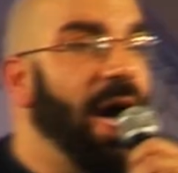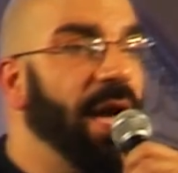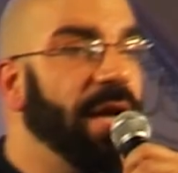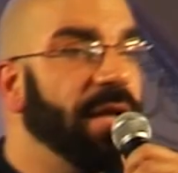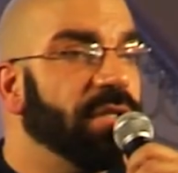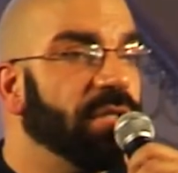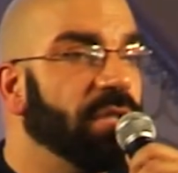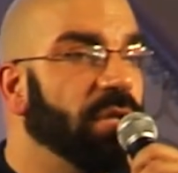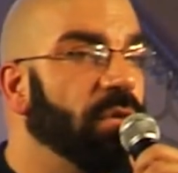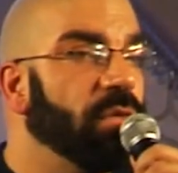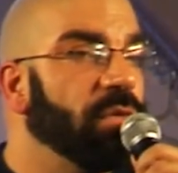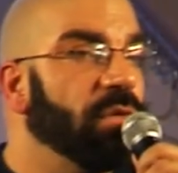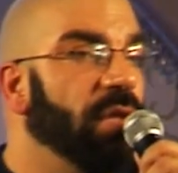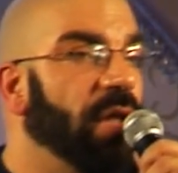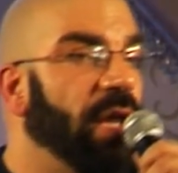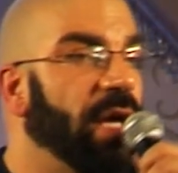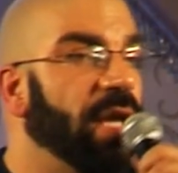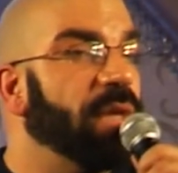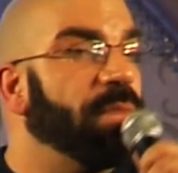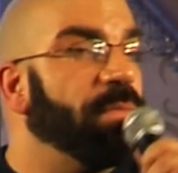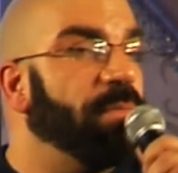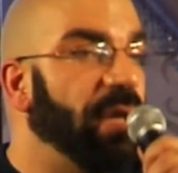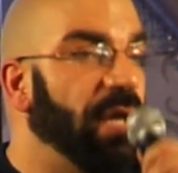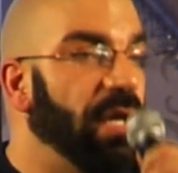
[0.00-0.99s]
I
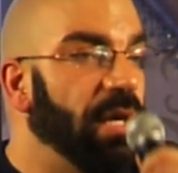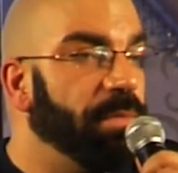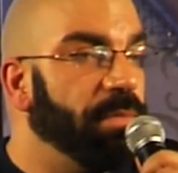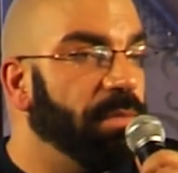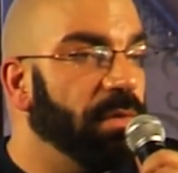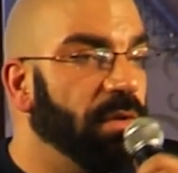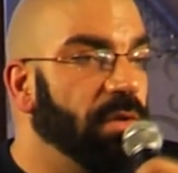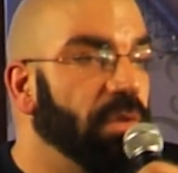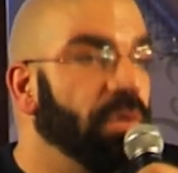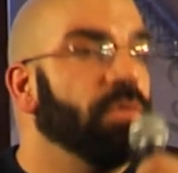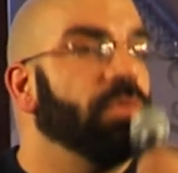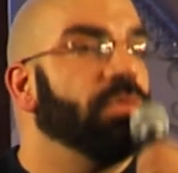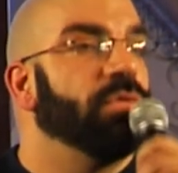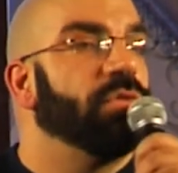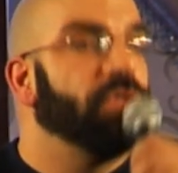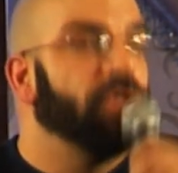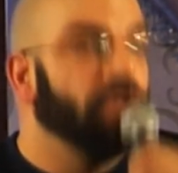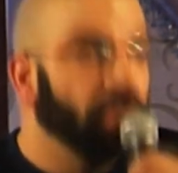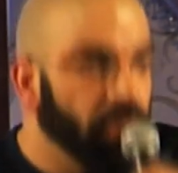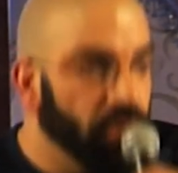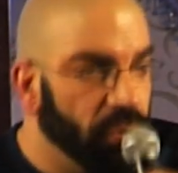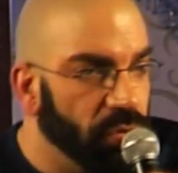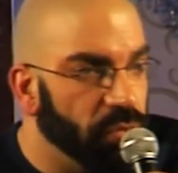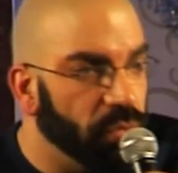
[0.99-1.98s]
don't like people who
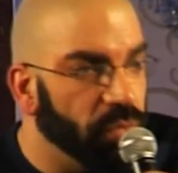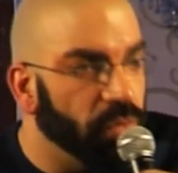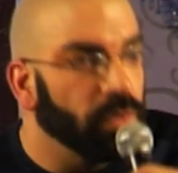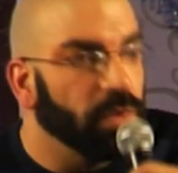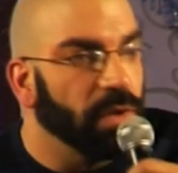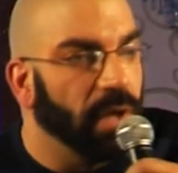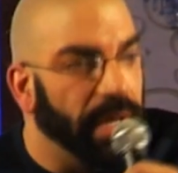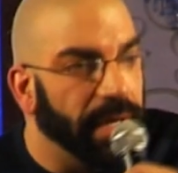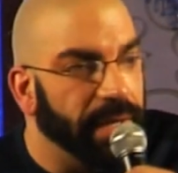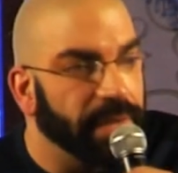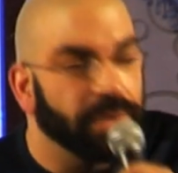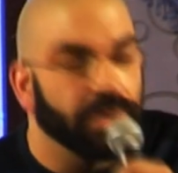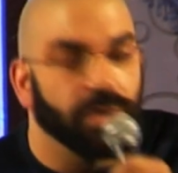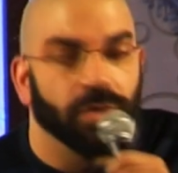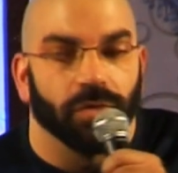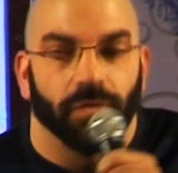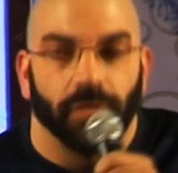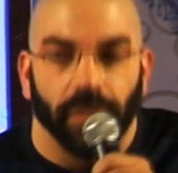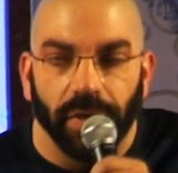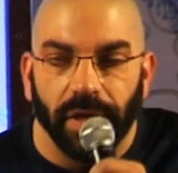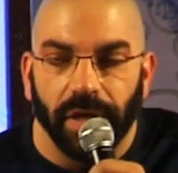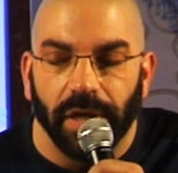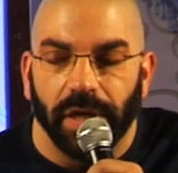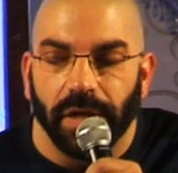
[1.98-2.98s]
do like
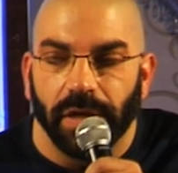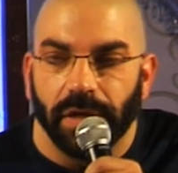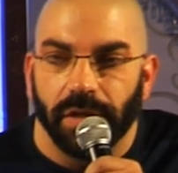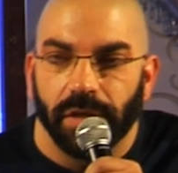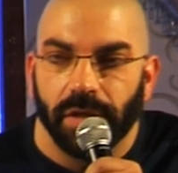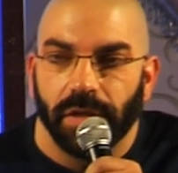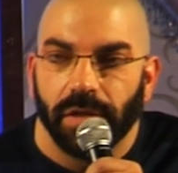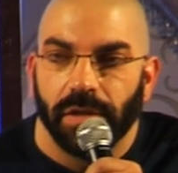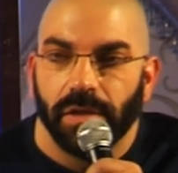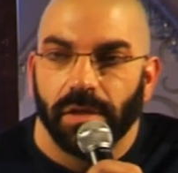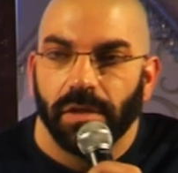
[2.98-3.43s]
to read.